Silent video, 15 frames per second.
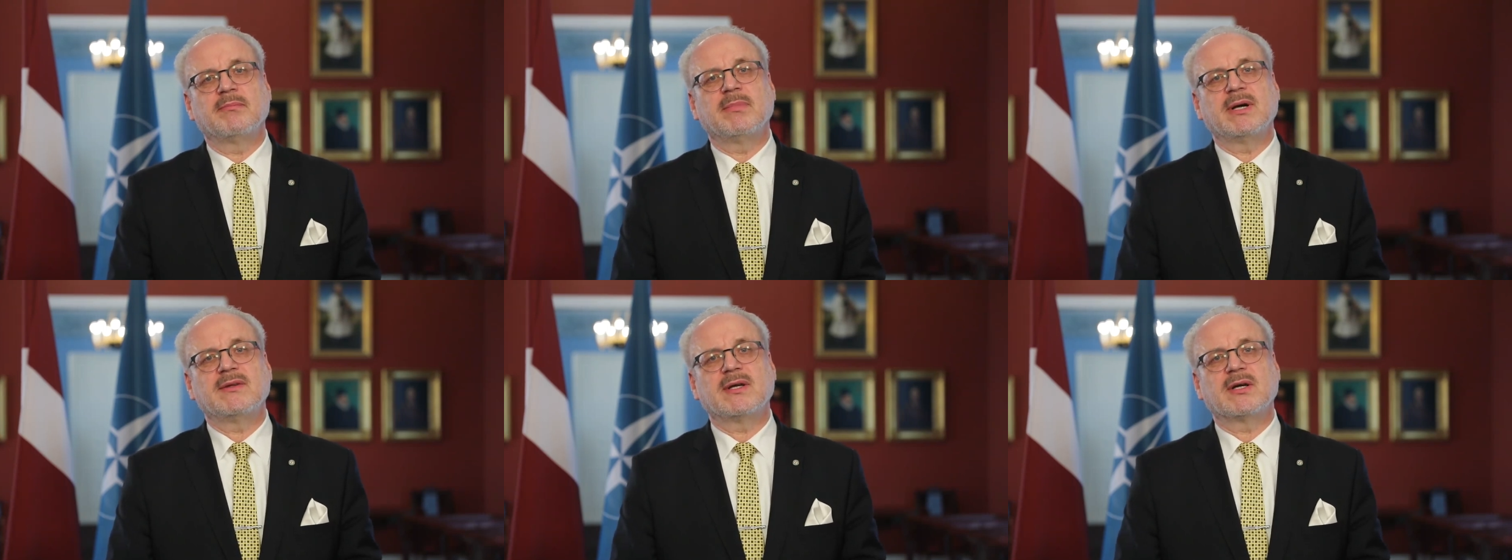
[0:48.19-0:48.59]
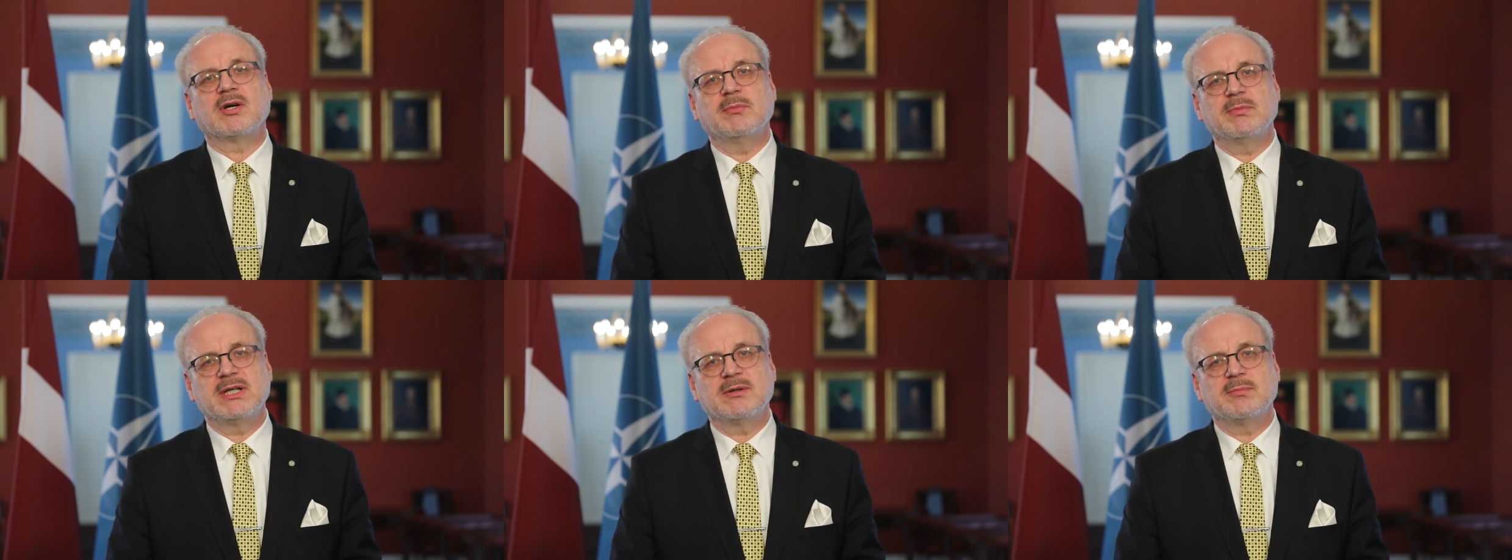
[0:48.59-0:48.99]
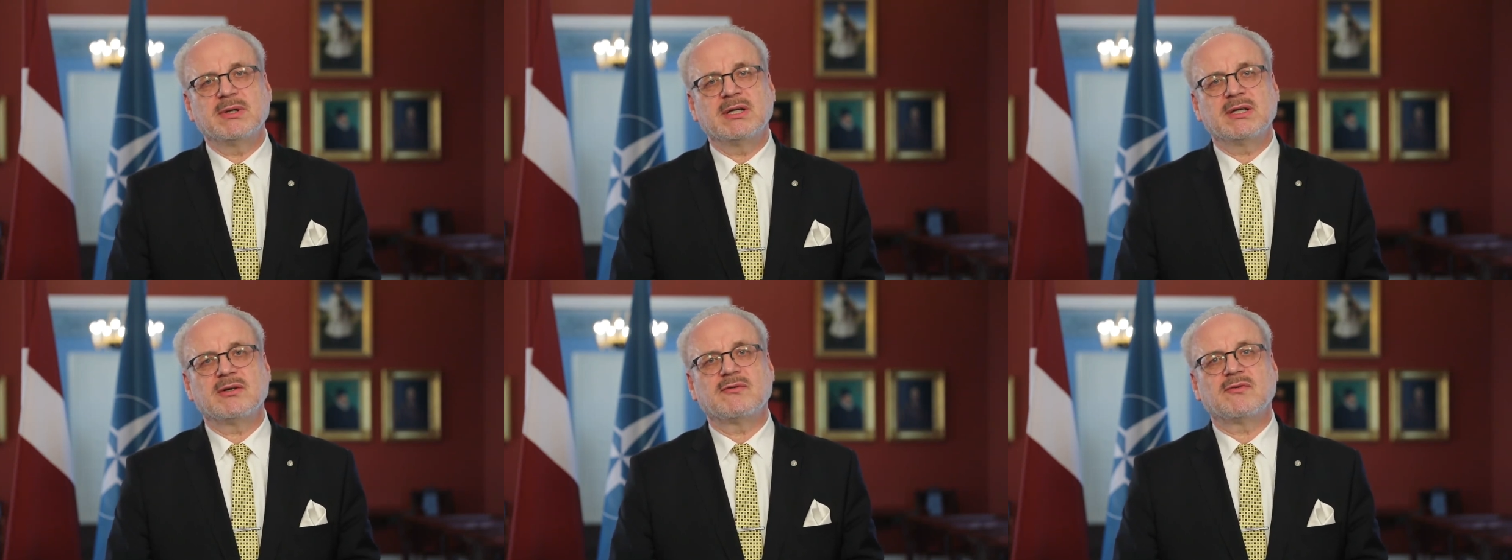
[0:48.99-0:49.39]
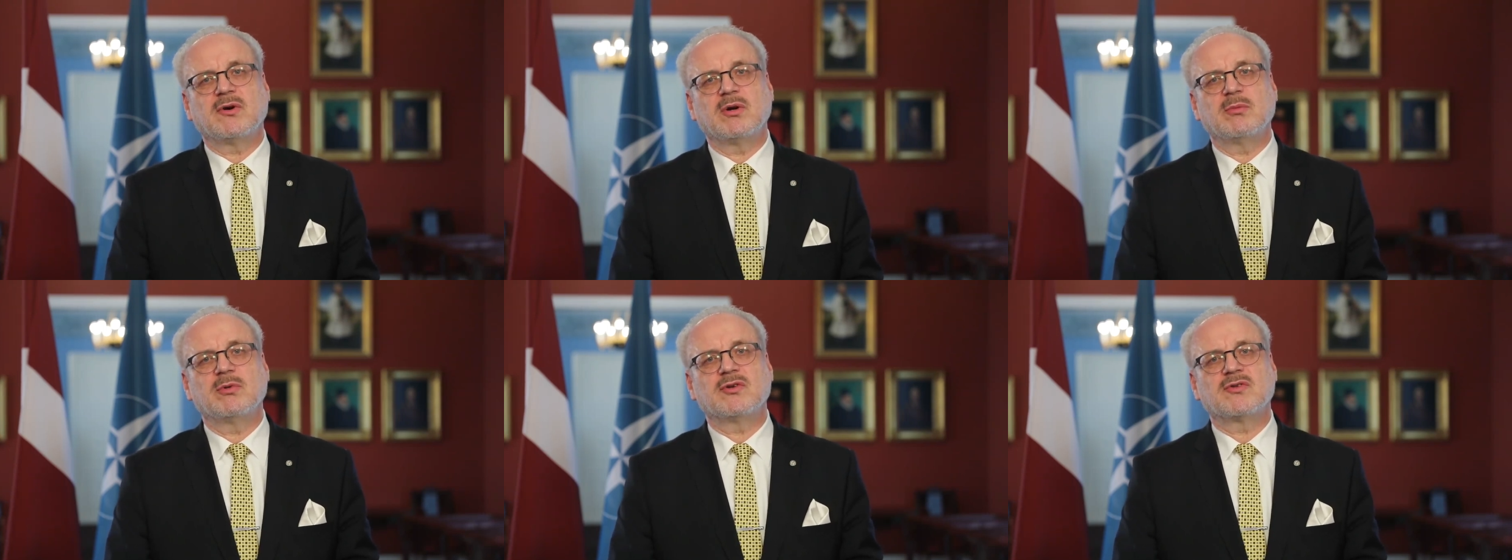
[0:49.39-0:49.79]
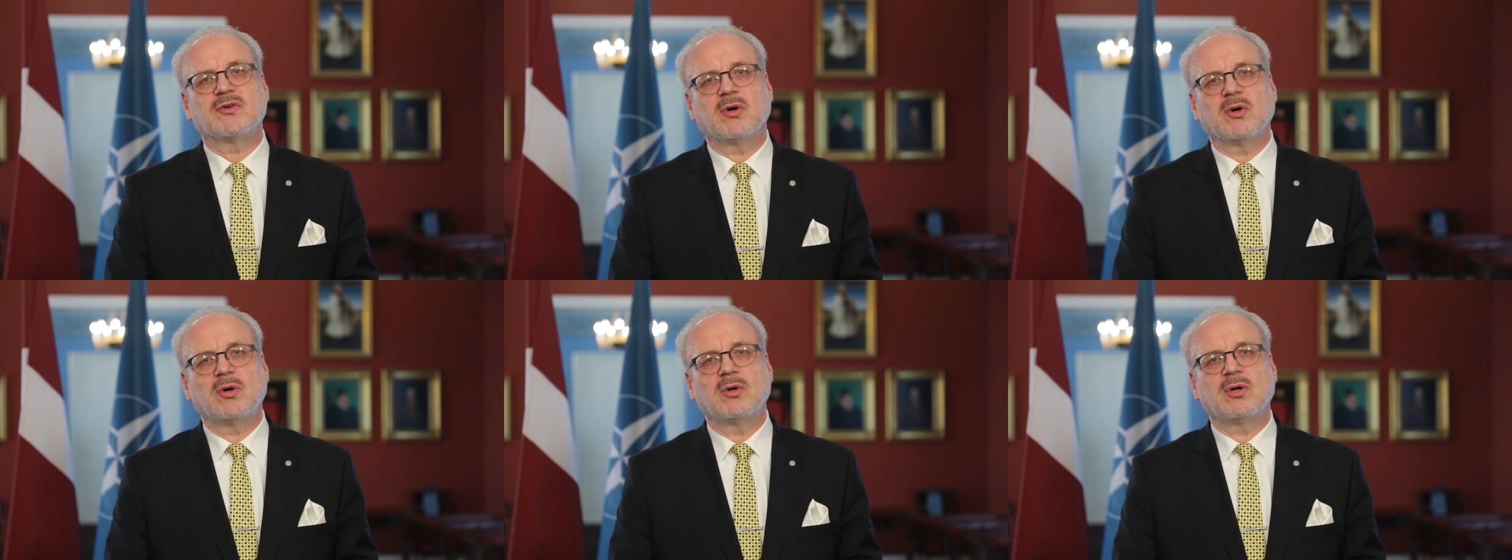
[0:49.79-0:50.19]
by the commitment of almost
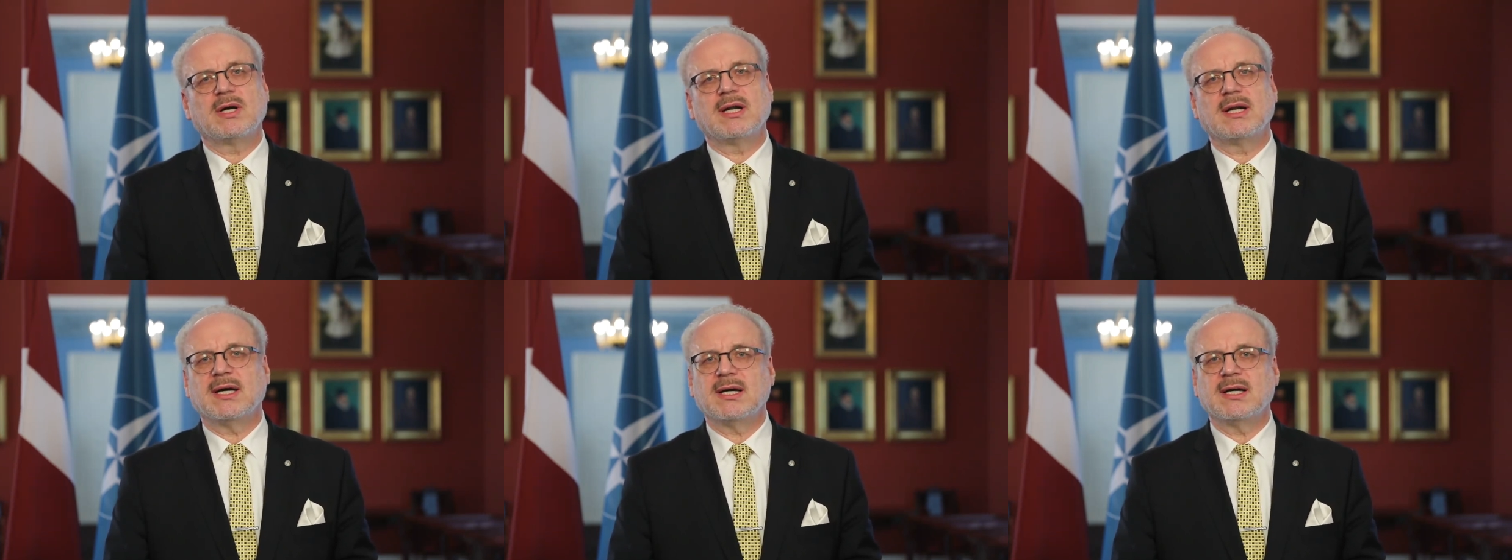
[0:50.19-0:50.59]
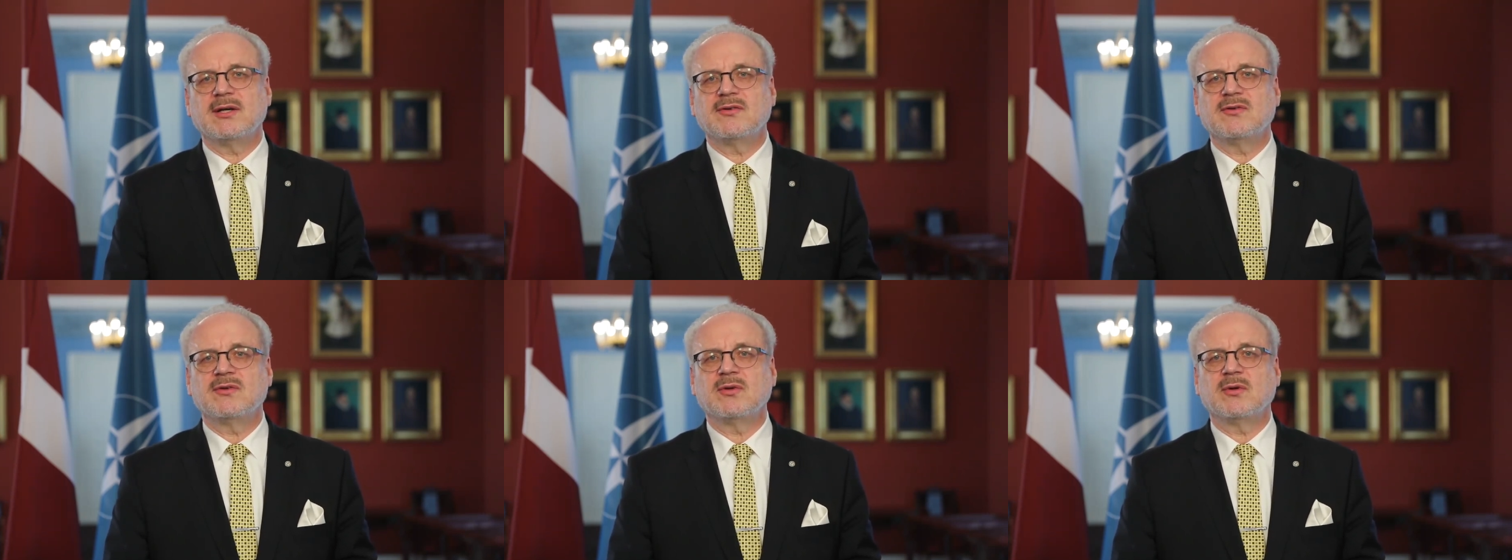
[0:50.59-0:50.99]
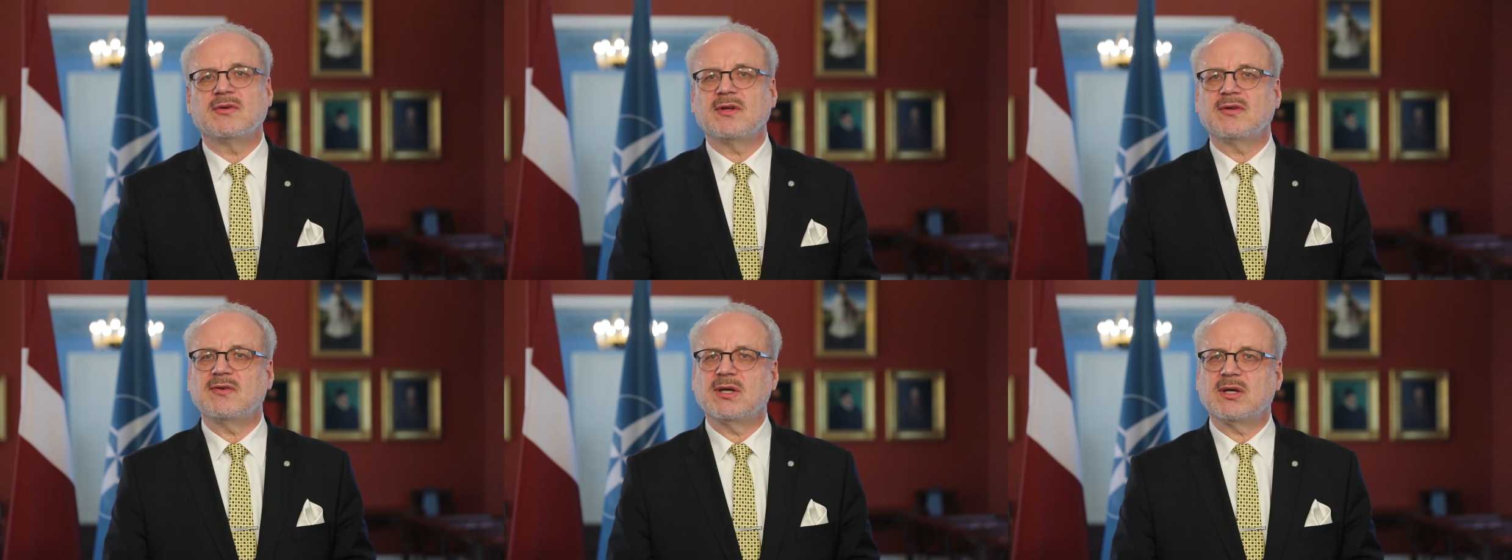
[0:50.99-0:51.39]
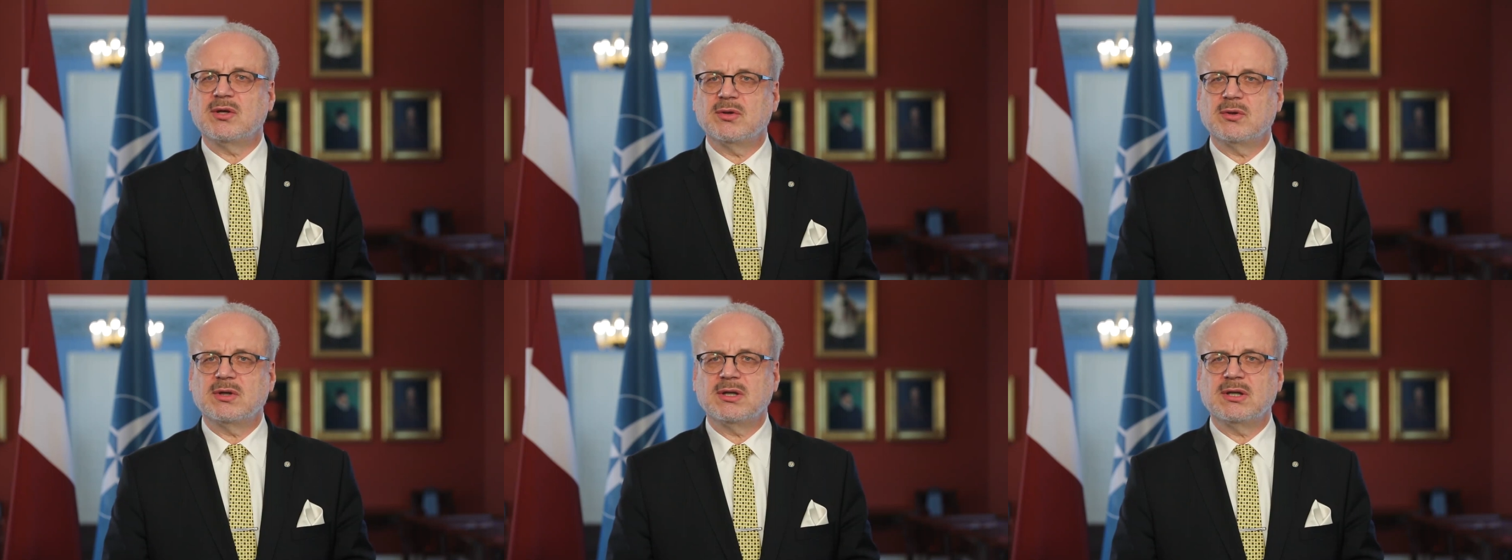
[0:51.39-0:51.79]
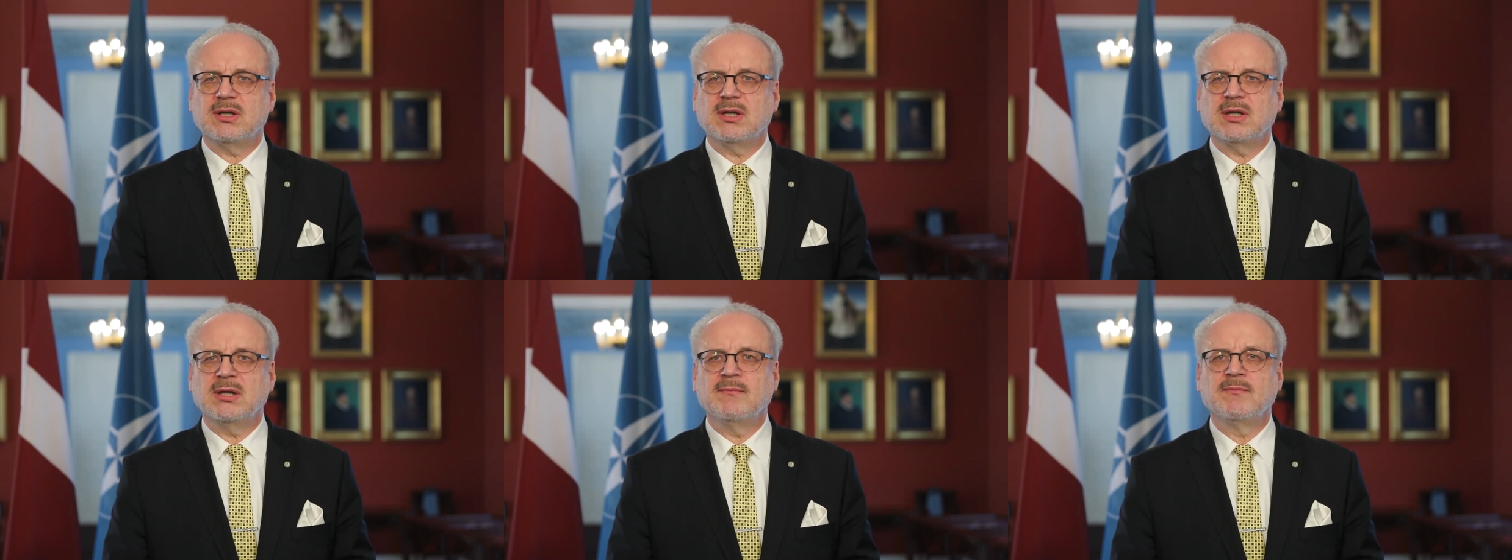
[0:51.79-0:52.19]
all allies to the
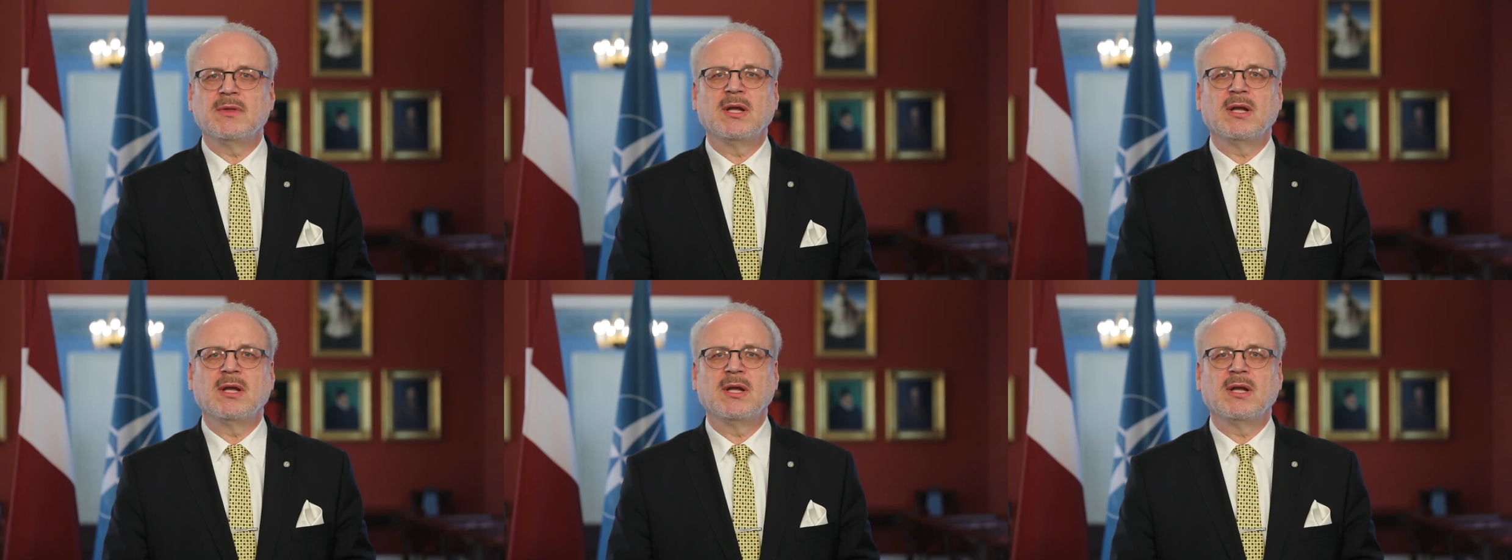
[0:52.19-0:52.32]
security